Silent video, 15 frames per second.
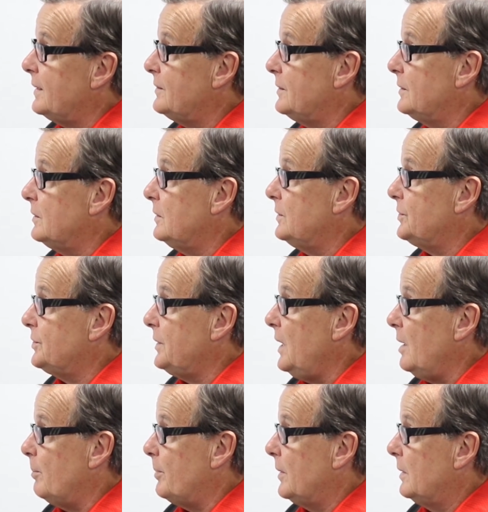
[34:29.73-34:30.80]
as in good a
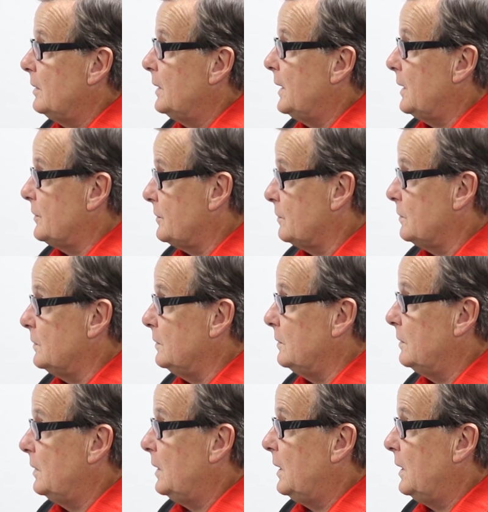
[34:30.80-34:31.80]
shape as a rule.